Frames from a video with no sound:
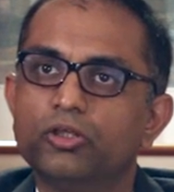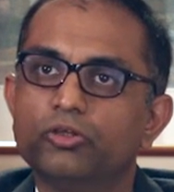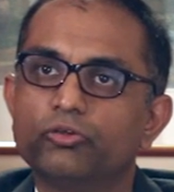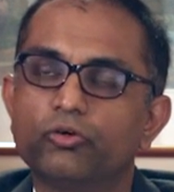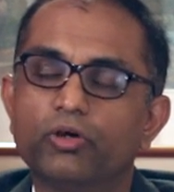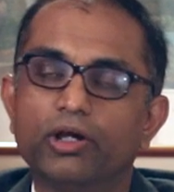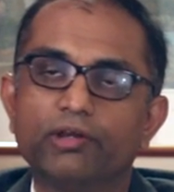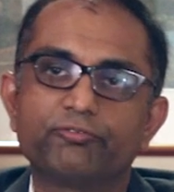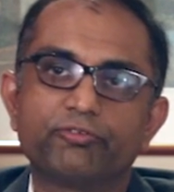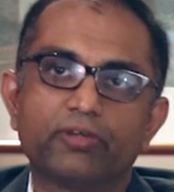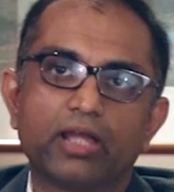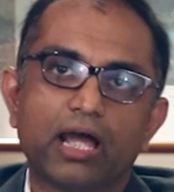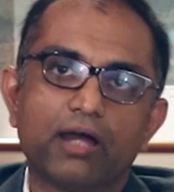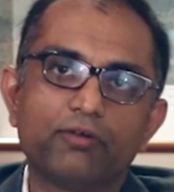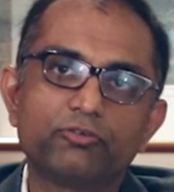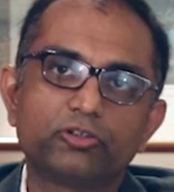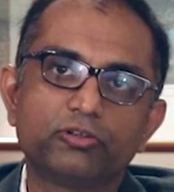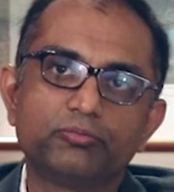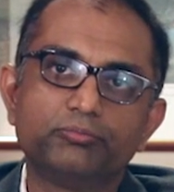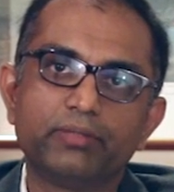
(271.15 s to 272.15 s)
So, if we
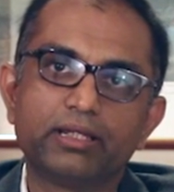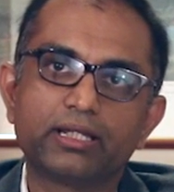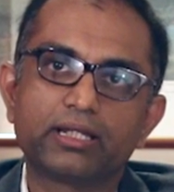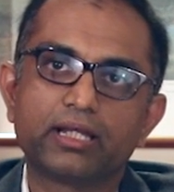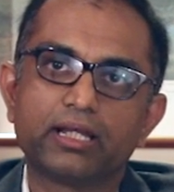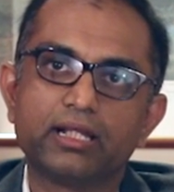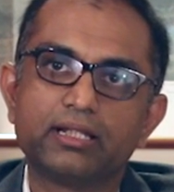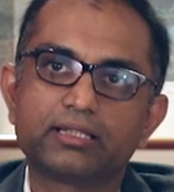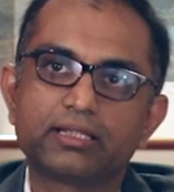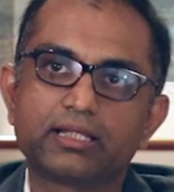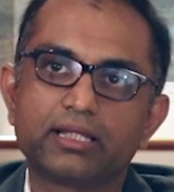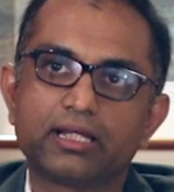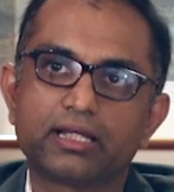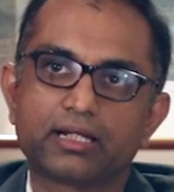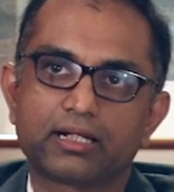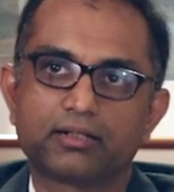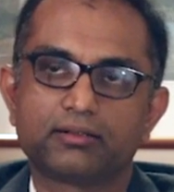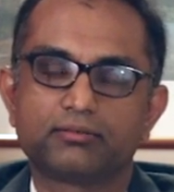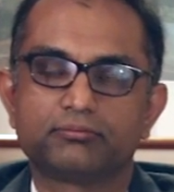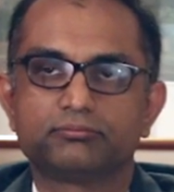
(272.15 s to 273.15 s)
have to make
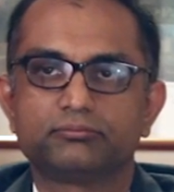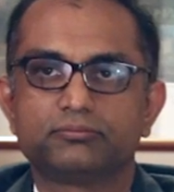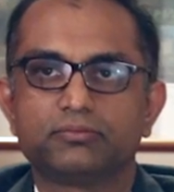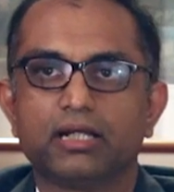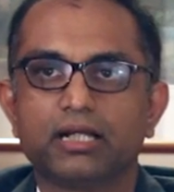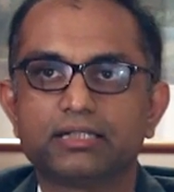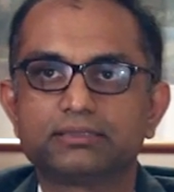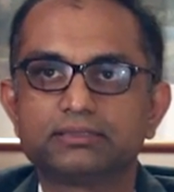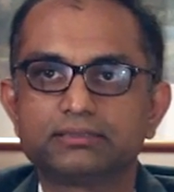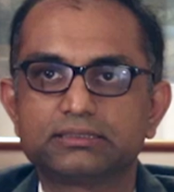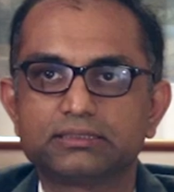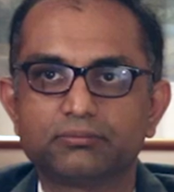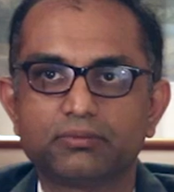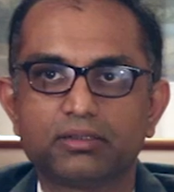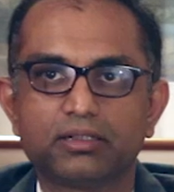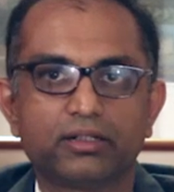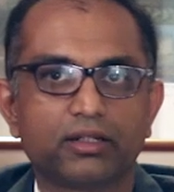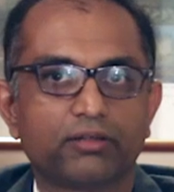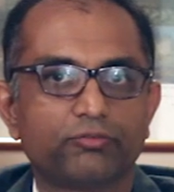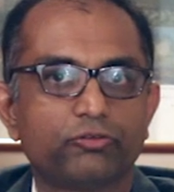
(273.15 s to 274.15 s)
healthcare
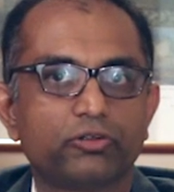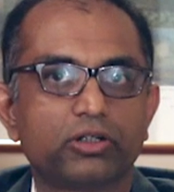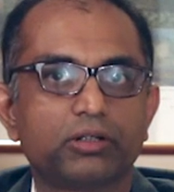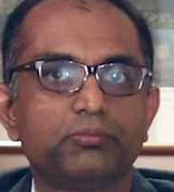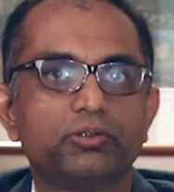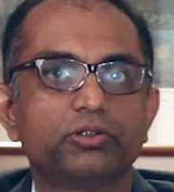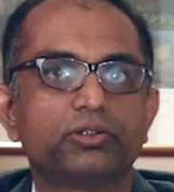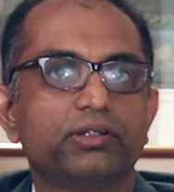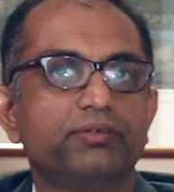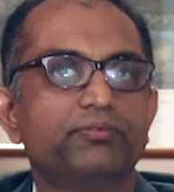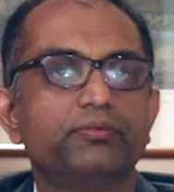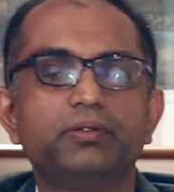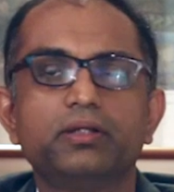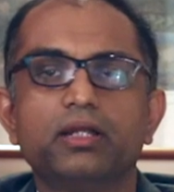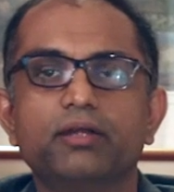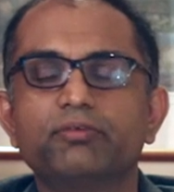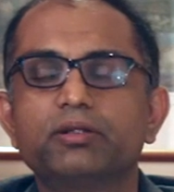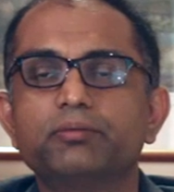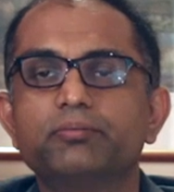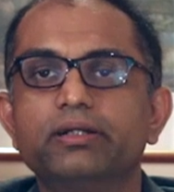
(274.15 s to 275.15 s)
accessible and affordable to
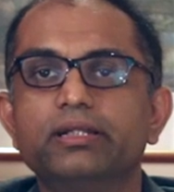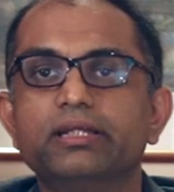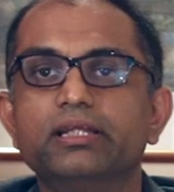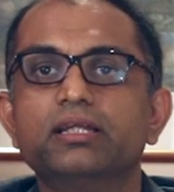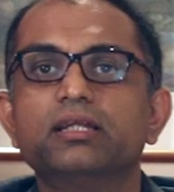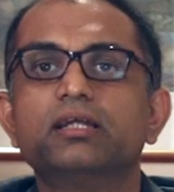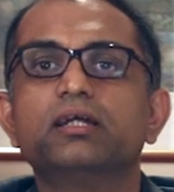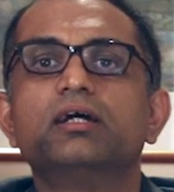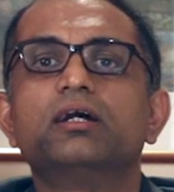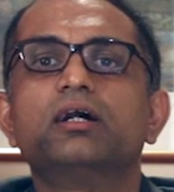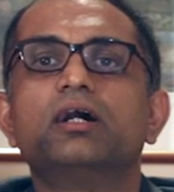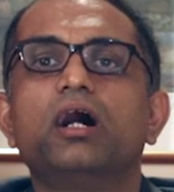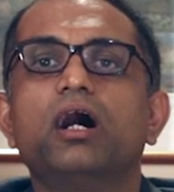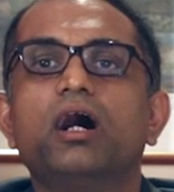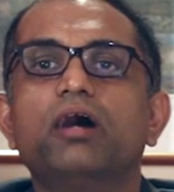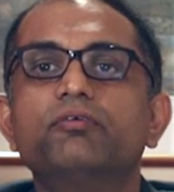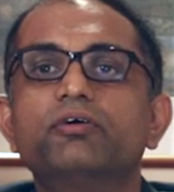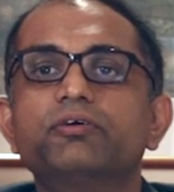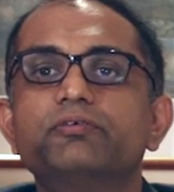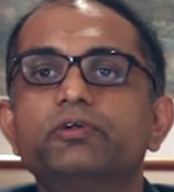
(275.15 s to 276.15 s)
everybody,
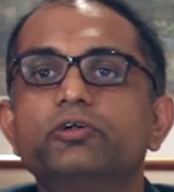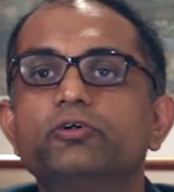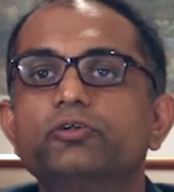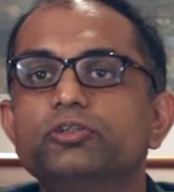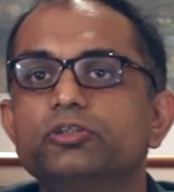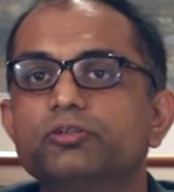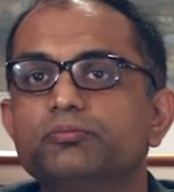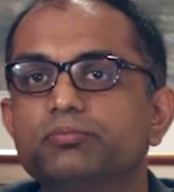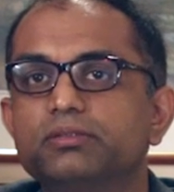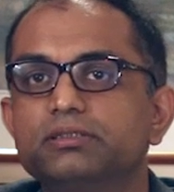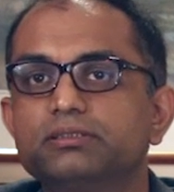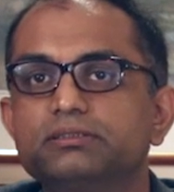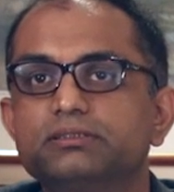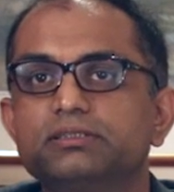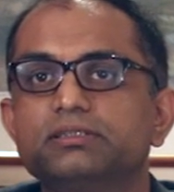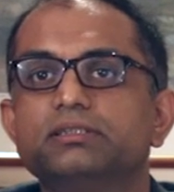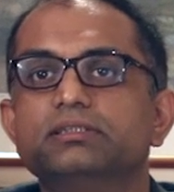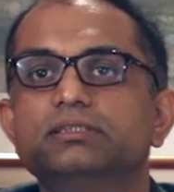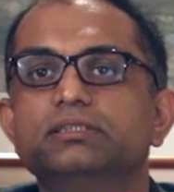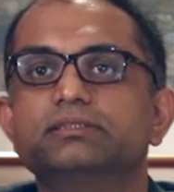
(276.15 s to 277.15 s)
how are we going to bridge
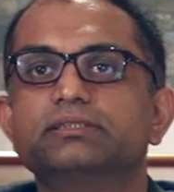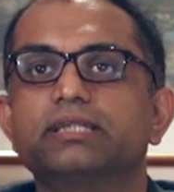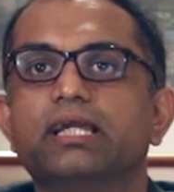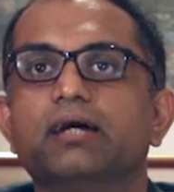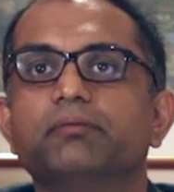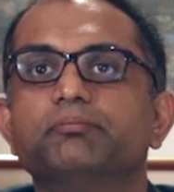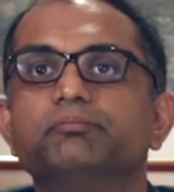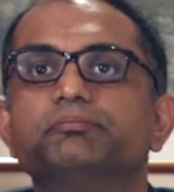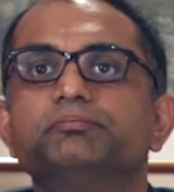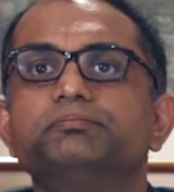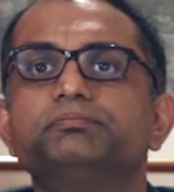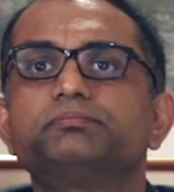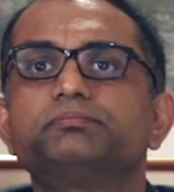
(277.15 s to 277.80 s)
this gap?